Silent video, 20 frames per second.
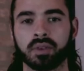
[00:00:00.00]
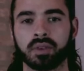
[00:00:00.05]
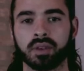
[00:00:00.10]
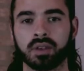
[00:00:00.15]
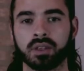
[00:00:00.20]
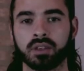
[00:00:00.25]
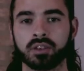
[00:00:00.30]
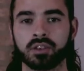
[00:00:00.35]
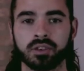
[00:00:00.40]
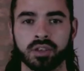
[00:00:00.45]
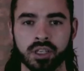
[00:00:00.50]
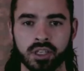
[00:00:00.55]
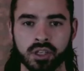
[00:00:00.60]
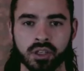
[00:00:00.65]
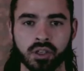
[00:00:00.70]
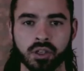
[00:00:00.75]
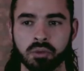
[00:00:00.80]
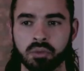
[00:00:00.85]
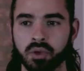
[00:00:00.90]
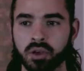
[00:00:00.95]
In
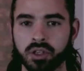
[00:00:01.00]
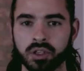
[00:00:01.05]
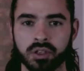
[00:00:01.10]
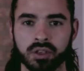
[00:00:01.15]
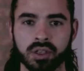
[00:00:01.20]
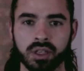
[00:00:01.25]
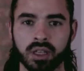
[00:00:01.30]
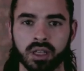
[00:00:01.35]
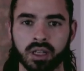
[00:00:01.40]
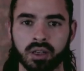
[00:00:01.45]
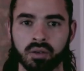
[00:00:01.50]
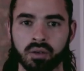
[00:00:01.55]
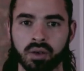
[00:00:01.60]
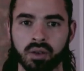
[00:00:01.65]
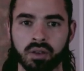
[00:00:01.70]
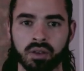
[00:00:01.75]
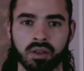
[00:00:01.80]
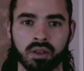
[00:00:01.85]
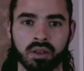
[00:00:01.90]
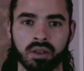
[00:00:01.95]
traditional sports, you're dealing
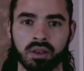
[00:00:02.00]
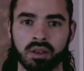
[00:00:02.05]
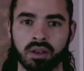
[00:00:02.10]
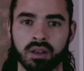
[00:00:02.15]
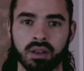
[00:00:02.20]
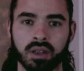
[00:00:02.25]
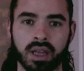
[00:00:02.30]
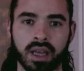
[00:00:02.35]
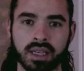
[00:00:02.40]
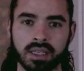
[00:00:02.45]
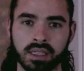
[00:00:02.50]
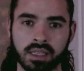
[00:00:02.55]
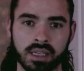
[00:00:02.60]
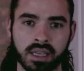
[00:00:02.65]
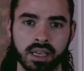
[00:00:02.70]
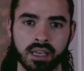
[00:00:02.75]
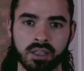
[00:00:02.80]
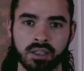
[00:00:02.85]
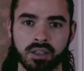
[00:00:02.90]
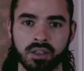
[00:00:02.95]
with
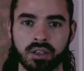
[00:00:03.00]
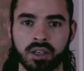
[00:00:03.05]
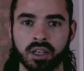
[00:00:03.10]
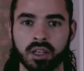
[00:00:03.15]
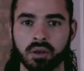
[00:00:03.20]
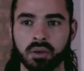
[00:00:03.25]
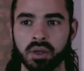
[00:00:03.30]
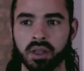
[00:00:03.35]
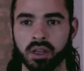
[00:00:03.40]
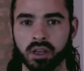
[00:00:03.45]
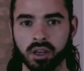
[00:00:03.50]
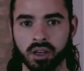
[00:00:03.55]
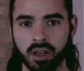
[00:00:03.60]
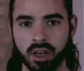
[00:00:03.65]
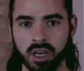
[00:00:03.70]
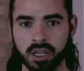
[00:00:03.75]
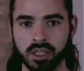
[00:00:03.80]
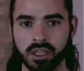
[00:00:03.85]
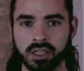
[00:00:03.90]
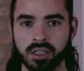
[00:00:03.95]
ACLs, you're dealing with
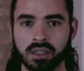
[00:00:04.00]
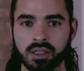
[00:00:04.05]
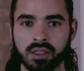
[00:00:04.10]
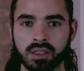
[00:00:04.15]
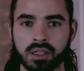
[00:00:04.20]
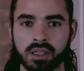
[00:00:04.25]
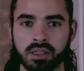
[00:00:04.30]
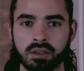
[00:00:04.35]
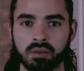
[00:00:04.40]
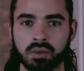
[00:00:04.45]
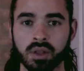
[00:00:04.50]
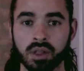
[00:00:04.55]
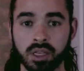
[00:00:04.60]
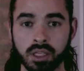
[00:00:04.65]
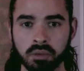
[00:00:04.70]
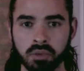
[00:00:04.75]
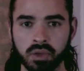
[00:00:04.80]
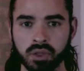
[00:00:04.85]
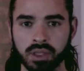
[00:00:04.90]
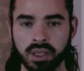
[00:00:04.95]
concussions, and with
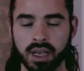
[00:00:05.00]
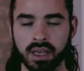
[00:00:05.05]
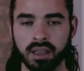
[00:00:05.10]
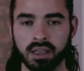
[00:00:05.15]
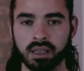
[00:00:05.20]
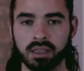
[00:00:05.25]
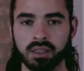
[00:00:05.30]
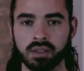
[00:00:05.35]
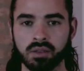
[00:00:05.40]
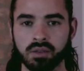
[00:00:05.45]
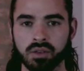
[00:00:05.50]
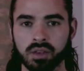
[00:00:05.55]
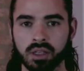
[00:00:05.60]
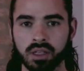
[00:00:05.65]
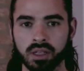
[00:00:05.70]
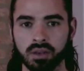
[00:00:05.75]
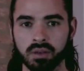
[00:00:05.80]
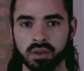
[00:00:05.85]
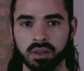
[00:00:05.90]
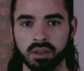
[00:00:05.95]
esports athletes, we're
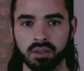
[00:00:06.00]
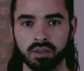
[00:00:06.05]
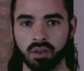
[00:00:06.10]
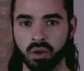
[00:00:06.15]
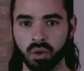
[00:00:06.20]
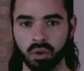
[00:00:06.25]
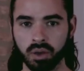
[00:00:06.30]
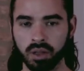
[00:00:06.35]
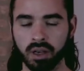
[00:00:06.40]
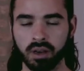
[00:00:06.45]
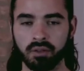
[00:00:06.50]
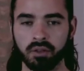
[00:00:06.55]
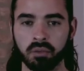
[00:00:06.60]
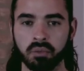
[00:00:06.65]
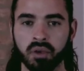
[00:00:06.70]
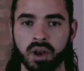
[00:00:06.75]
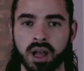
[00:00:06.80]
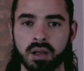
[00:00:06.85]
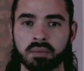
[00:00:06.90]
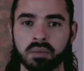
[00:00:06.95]
dealing with totally
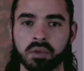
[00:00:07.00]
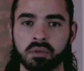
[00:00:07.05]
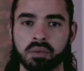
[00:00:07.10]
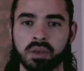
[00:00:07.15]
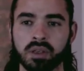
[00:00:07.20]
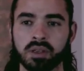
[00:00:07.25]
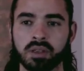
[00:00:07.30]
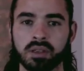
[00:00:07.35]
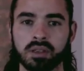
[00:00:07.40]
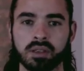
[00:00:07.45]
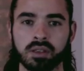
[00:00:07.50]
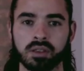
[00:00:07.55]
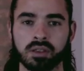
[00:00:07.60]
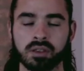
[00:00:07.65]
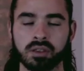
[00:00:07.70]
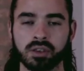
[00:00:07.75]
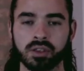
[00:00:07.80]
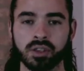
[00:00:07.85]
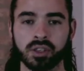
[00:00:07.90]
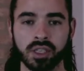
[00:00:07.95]
different problems because
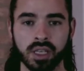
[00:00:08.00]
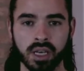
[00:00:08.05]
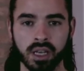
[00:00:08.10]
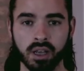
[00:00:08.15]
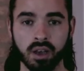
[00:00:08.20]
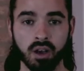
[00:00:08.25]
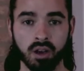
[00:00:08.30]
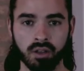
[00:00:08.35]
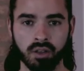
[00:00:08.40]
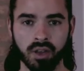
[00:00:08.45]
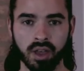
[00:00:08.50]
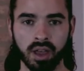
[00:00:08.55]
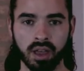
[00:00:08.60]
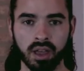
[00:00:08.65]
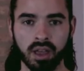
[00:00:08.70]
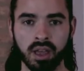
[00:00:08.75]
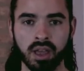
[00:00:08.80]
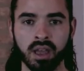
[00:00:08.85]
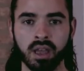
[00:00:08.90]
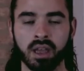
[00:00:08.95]
they're sitting all day
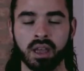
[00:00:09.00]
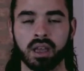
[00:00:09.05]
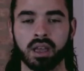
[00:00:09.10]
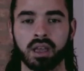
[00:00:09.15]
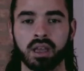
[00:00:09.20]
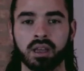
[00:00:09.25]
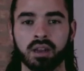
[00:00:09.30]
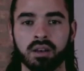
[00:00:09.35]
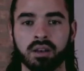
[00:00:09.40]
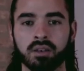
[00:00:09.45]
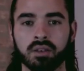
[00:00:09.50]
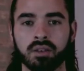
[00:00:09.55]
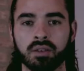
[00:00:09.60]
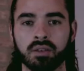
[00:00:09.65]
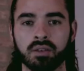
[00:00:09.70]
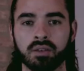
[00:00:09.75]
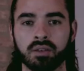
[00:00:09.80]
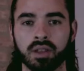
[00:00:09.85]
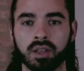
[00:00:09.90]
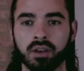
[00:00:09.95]
and
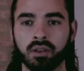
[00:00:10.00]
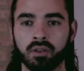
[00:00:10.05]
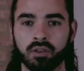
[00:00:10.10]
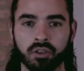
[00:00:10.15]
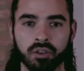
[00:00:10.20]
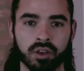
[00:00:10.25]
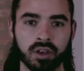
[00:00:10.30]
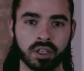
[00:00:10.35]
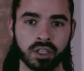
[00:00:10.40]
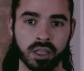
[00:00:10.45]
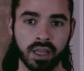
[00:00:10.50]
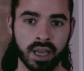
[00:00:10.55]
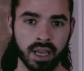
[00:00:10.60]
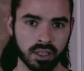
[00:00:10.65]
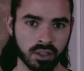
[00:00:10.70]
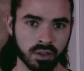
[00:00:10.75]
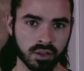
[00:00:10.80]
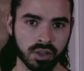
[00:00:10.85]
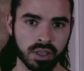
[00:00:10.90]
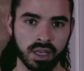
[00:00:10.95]
they don't traditionally
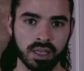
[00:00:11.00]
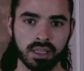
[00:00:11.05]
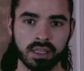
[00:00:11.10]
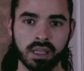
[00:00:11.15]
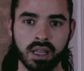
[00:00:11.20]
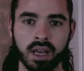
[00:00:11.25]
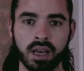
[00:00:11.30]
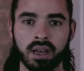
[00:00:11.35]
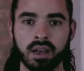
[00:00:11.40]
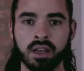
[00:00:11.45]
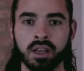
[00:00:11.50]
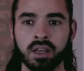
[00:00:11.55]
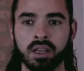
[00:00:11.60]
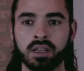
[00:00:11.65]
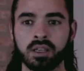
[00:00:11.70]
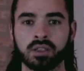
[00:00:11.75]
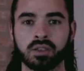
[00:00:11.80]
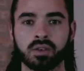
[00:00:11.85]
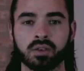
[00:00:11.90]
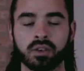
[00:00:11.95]
exercise a lot.
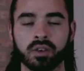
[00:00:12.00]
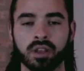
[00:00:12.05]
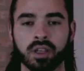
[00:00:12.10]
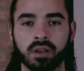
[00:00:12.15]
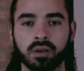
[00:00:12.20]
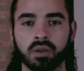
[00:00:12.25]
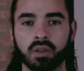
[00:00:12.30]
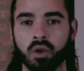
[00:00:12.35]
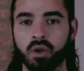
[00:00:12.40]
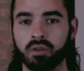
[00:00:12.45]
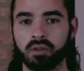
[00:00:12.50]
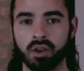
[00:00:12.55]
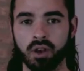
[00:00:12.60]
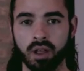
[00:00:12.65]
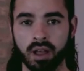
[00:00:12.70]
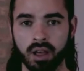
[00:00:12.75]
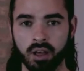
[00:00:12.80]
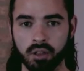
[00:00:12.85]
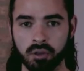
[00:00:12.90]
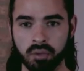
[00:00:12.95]
So we're dealing with overall
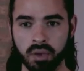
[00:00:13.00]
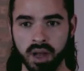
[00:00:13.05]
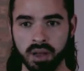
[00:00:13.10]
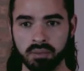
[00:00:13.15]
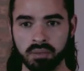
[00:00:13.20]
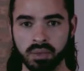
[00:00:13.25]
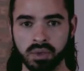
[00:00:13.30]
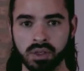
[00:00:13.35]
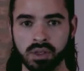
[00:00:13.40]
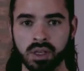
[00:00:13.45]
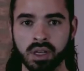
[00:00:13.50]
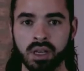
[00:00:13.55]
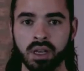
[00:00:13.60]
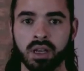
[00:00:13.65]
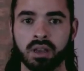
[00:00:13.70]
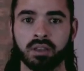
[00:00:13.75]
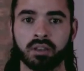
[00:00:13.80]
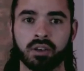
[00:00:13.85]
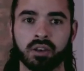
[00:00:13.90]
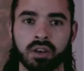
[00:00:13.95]
health problems,
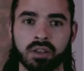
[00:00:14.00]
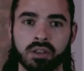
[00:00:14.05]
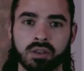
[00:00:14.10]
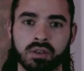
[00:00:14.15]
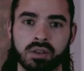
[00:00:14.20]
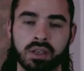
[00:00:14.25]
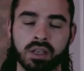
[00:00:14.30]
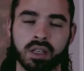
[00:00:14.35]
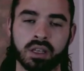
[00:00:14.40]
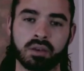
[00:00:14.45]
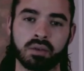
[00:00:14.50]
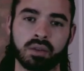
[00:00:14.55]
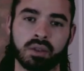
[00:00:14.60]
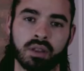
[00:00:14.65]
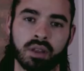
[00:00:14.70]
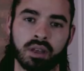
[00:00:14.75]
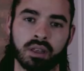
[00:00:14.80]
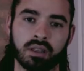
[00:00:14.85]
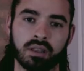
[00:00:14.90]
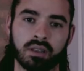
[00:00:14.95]
and then you're also dealing with
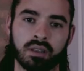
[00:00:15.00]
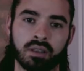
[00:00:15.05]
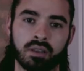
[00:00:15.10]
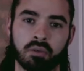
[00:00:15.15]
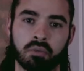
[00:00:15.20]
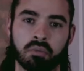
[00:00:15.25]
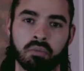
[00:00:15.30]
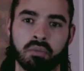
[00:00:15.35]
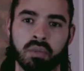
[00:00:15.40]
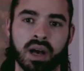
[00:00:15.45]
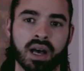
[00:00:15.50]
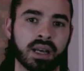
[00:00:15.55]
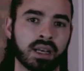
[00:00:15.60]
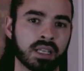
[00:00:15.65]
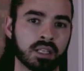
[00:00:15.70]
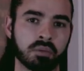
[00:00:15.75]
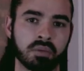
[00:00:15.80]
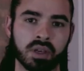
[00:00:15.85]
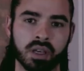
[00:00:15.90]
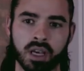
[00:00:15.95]
their
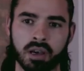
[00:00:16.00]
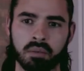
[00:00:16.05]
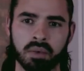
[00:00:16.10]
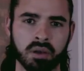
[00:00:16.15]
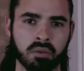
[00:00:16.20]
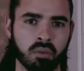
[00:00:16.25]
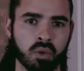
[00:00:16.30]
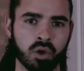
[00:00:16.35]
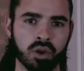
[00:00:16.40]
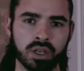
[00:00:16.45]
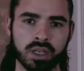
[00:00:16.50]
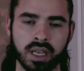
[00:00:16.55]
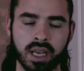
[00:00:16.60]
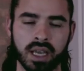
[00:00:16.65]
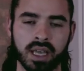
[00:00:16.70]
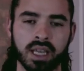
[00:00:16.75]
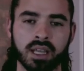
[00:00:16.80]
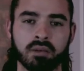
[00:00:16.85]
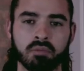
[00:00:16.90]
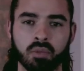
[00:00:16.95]
bodies becoming more
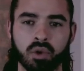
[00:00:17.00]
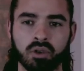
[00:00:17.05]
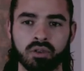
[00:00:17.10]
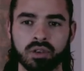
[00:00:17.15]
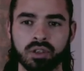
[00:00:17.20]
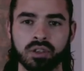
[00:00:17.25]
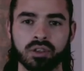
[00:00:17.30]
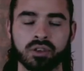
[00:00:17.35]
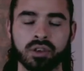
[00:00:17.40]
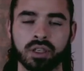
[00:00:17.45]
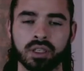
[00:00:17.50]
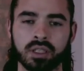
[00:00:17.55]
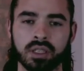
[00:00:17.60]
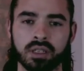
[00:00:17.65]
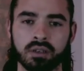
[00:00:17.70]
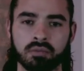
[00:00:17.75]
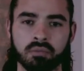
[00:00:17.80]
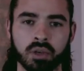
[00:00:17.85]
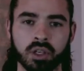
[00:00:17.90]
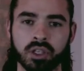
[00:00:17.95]
tight and more
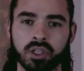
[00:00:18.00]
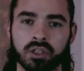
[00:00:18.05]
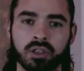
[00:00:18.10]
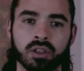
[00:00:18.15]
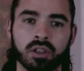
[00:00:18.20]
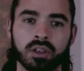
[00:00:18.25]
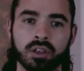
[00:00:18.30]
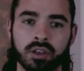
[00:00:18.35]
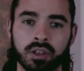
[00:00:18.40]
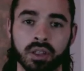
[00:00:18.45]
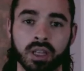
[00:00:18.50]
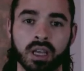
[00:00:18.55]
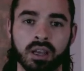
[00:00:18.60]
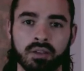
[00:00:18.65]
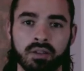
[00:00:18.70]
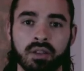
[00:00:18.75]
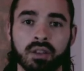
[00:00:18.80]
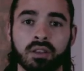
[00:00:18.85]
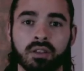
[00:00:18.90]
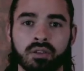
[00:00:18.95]
restricted much earlier in
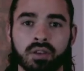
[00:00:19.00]
life than the